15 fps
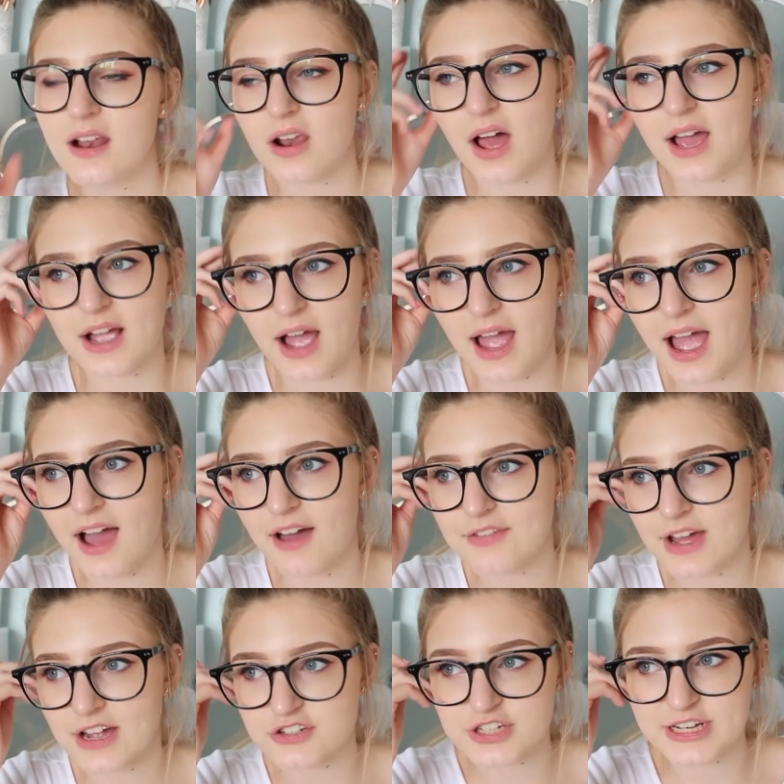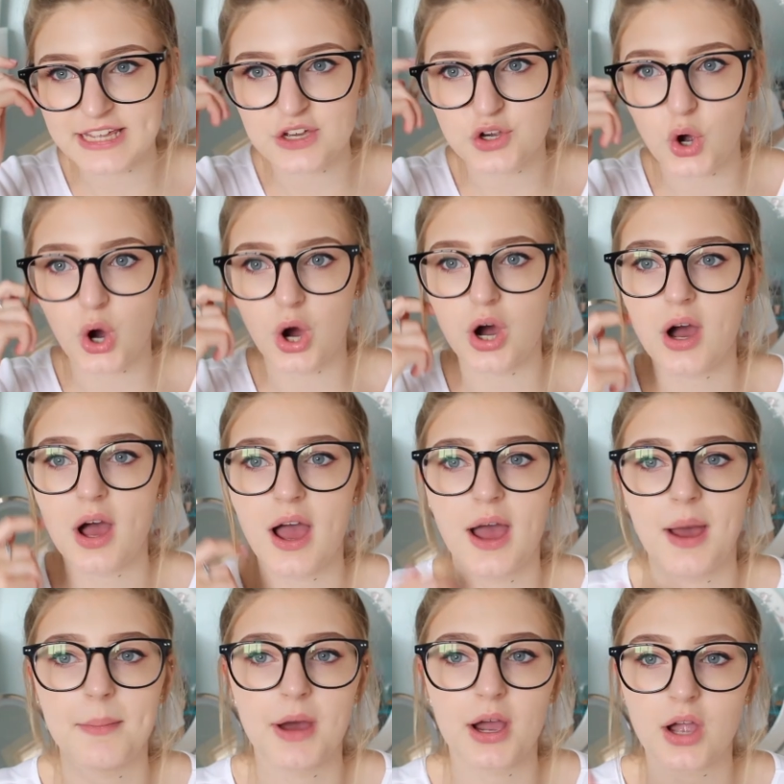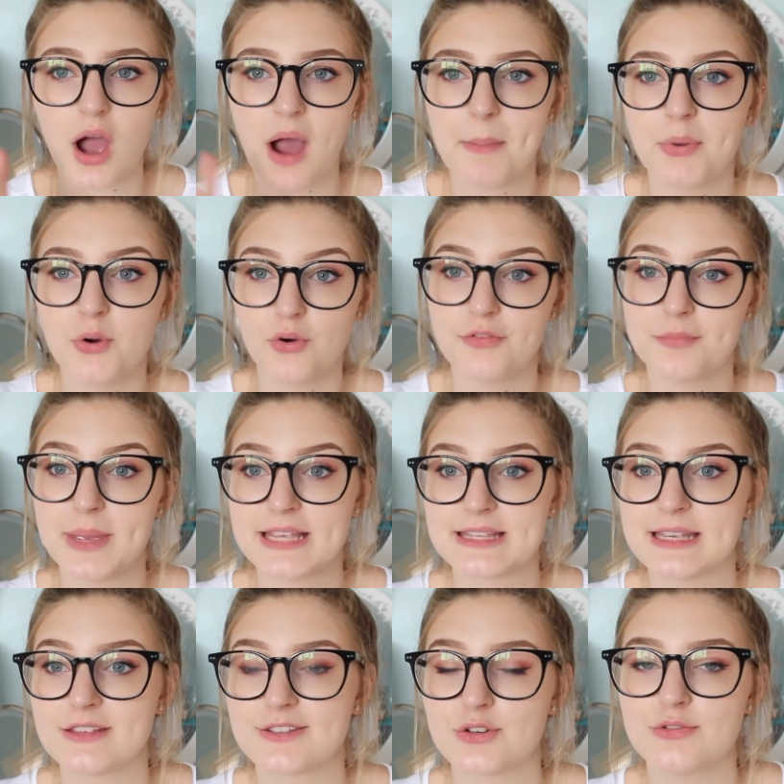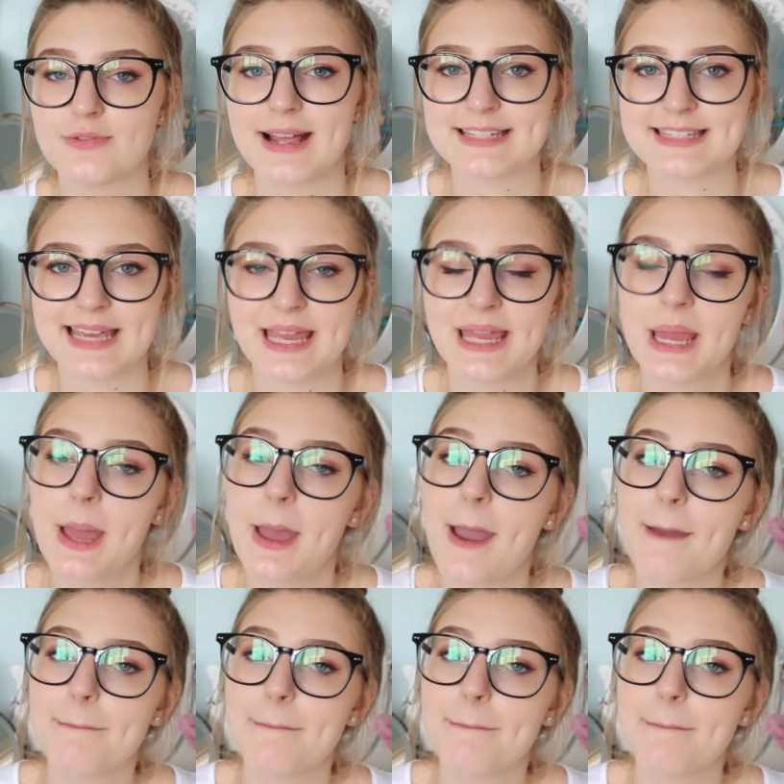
Like, I have actually got a couple of piercings already,